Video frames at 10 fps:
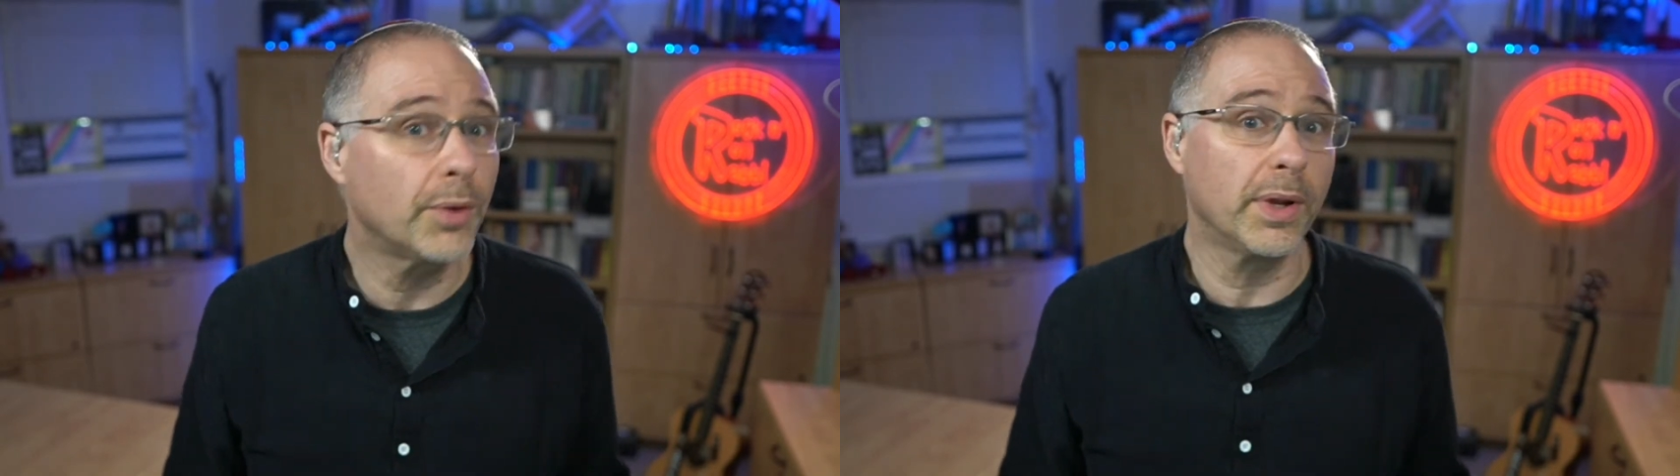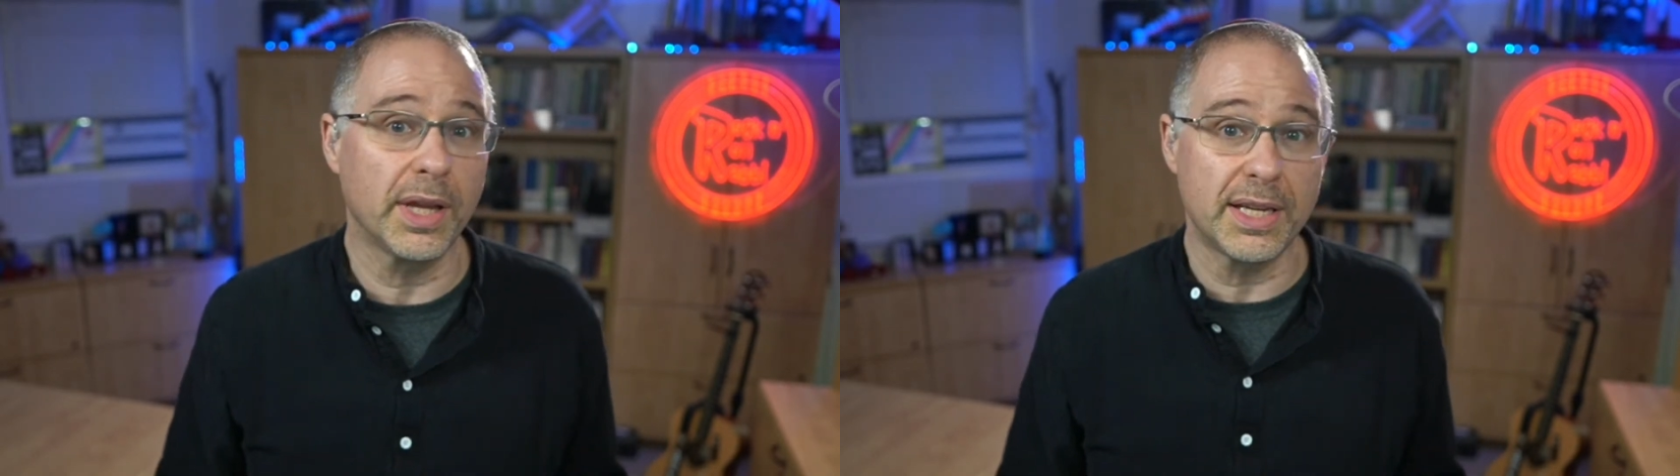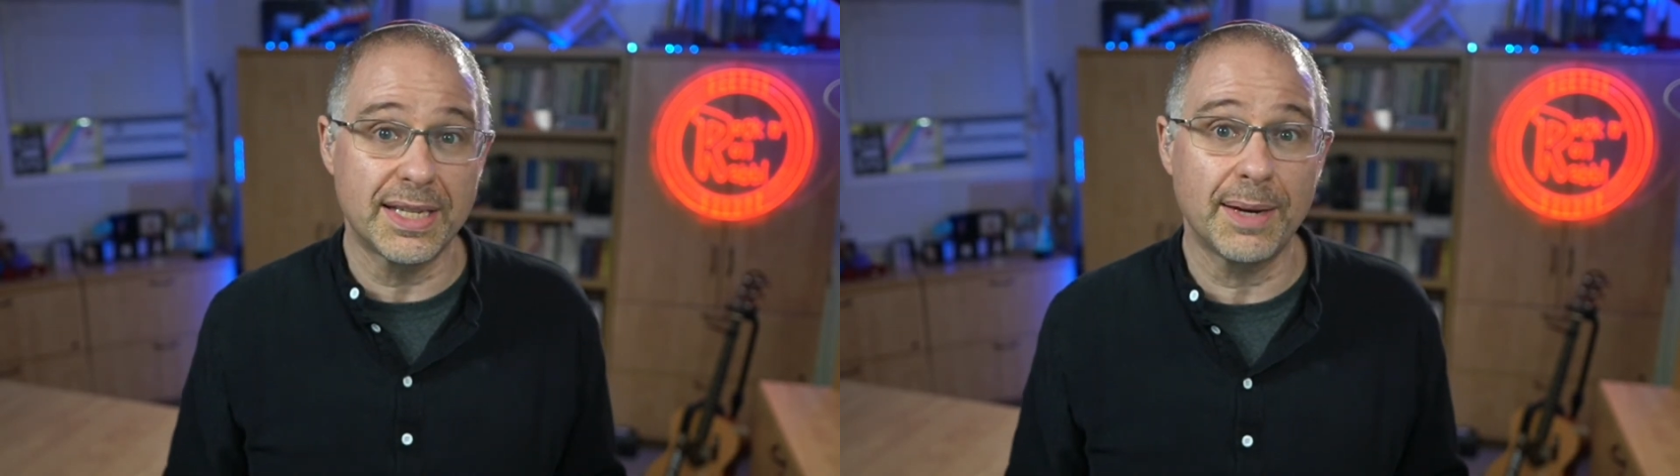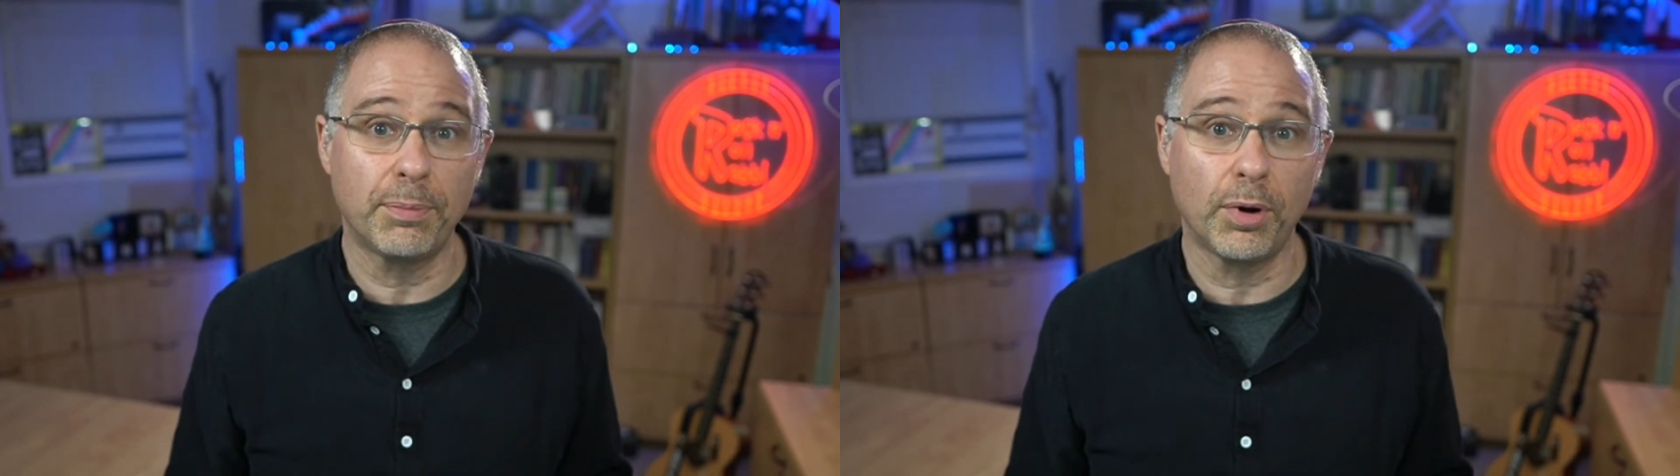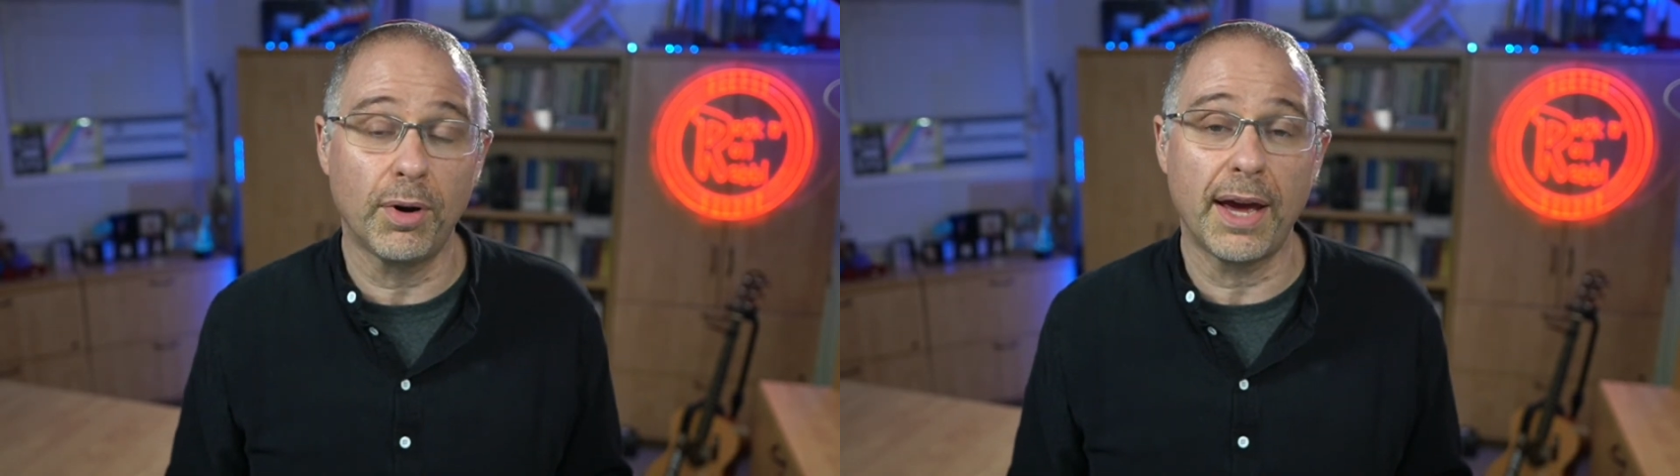really
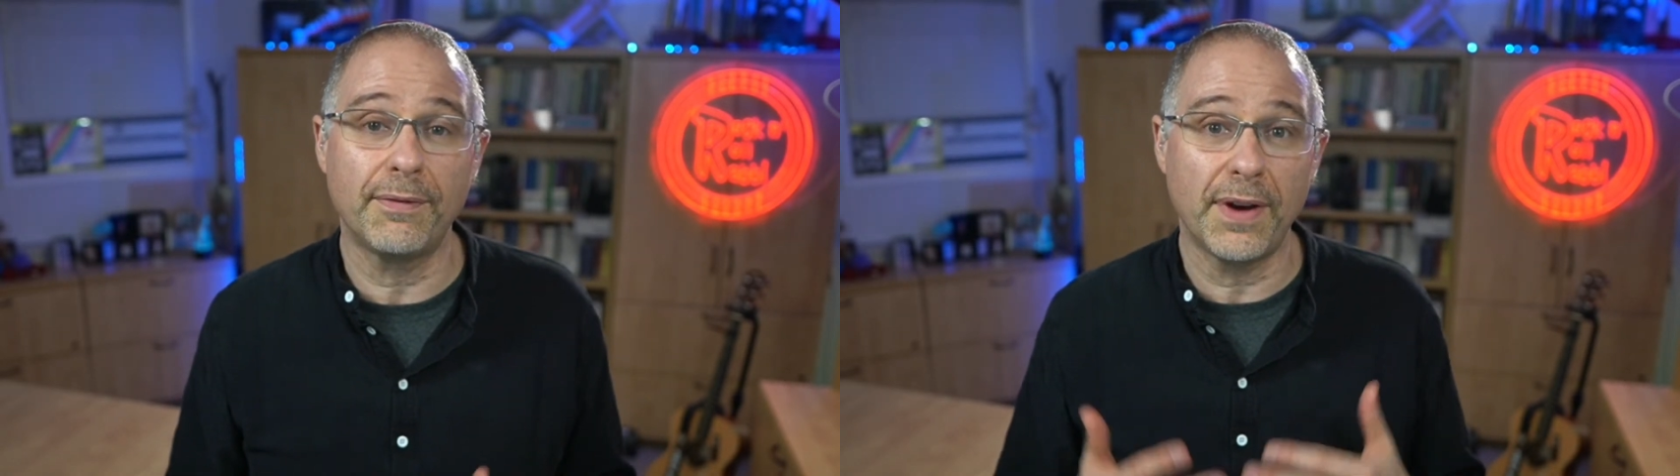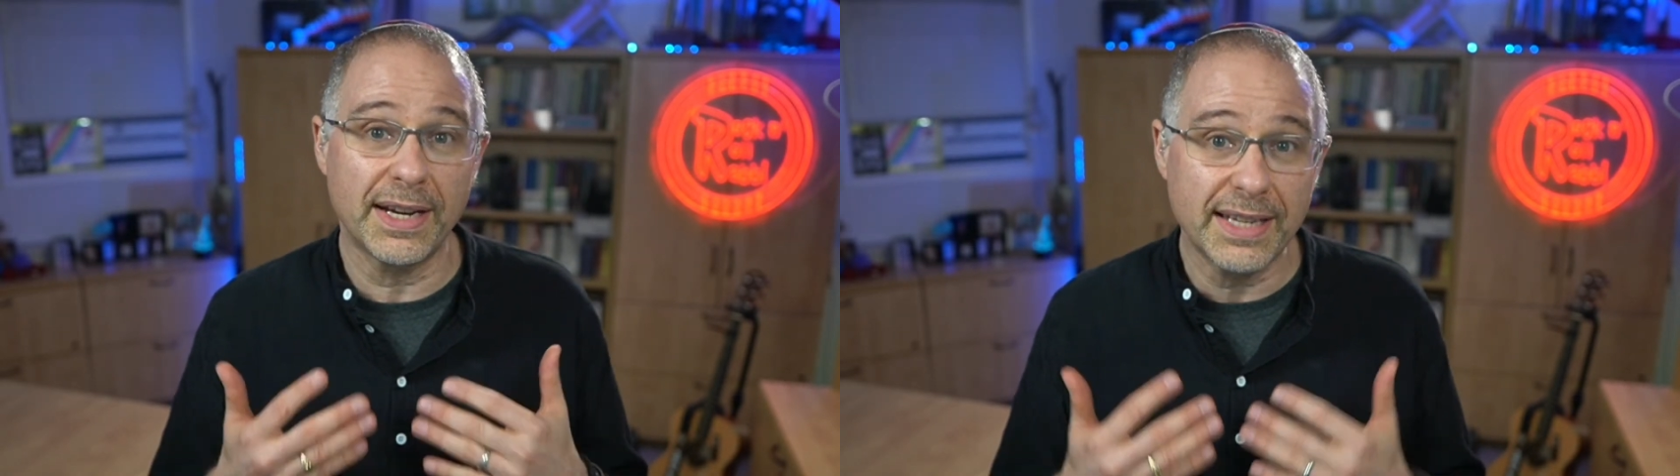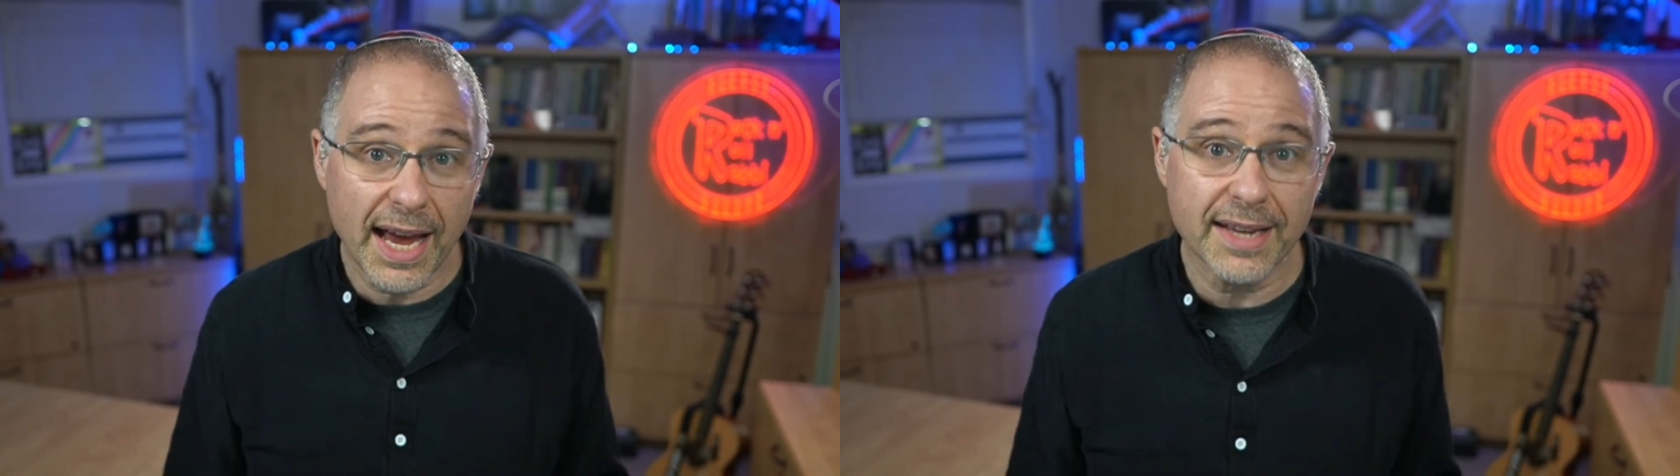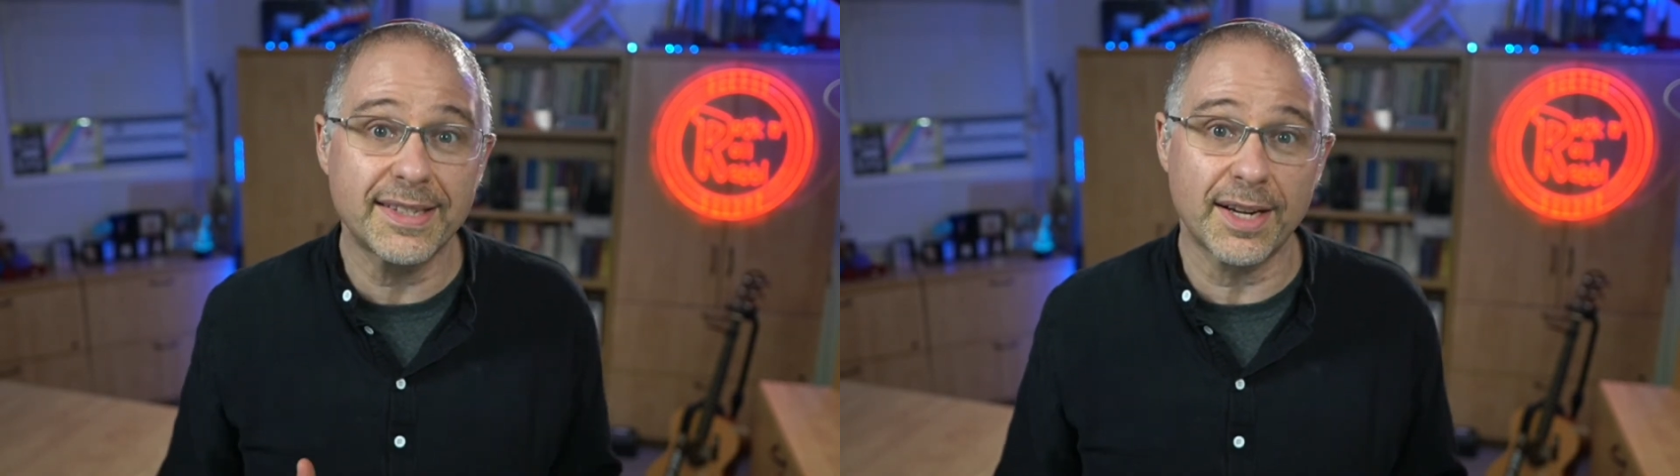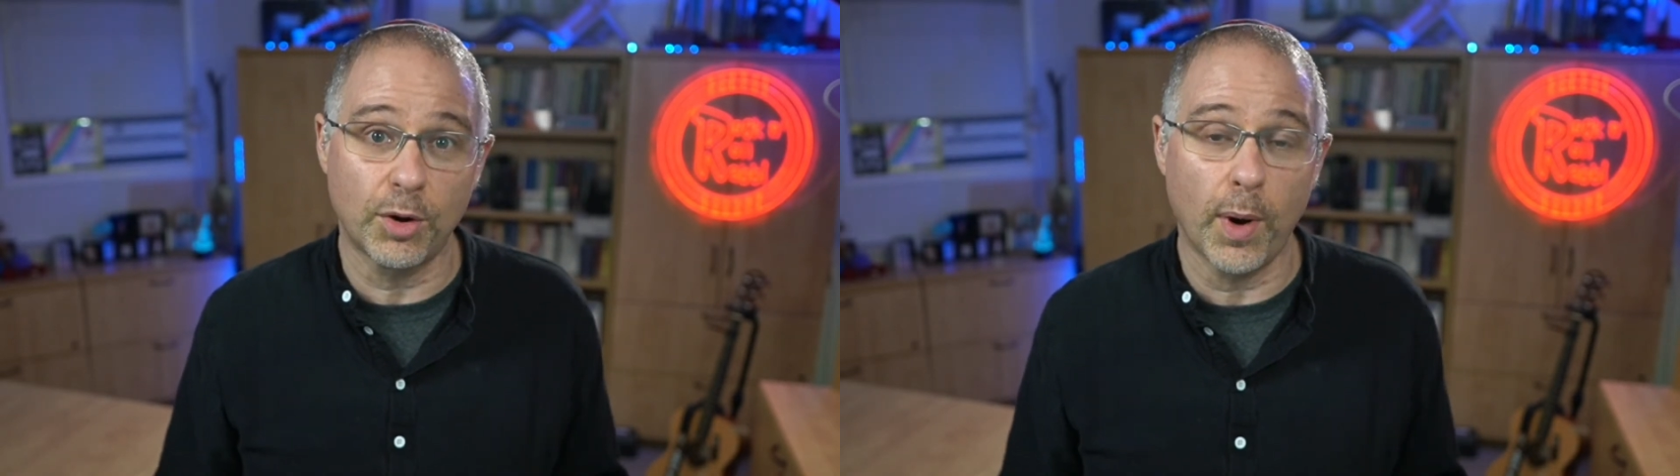simple and
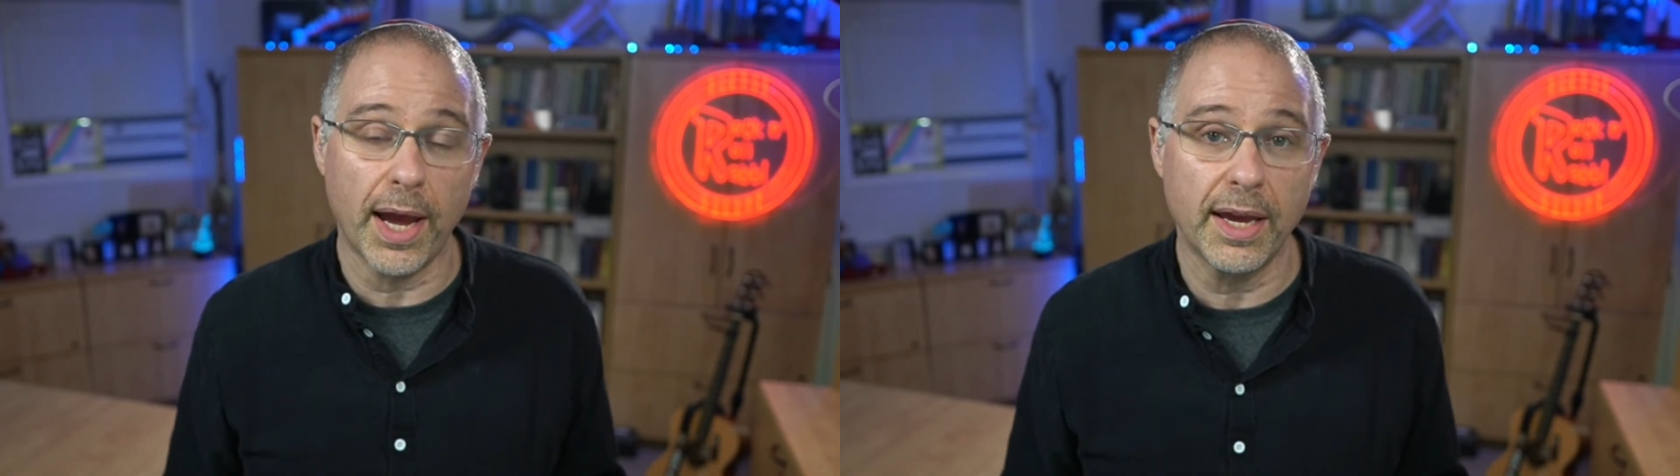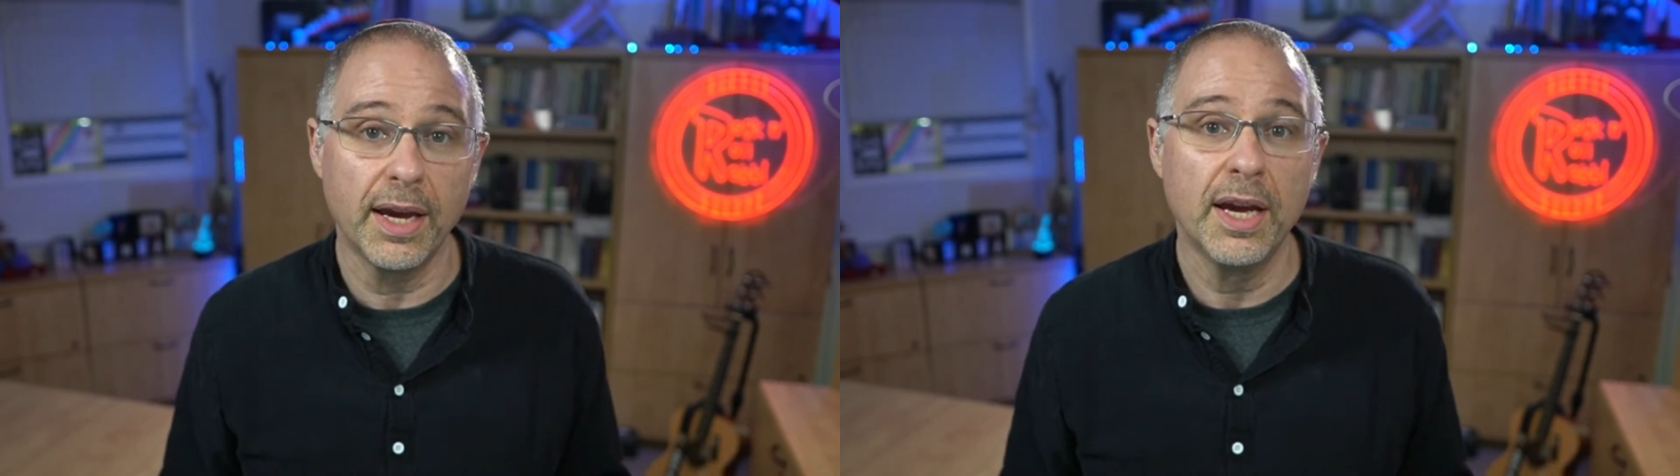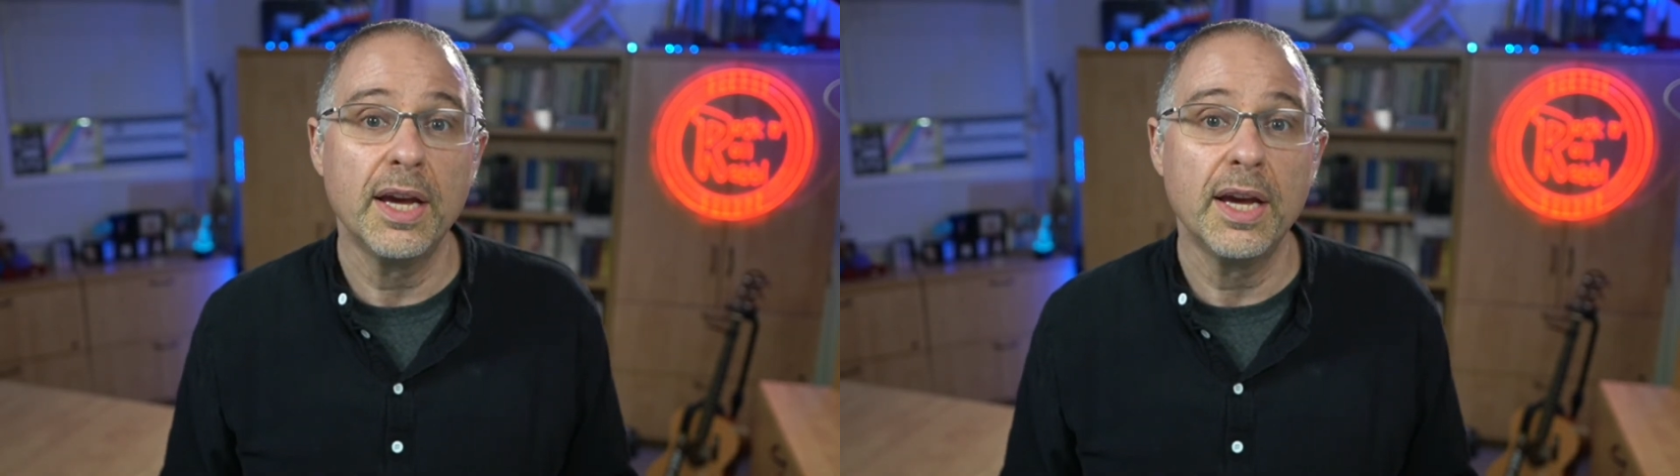fantastic way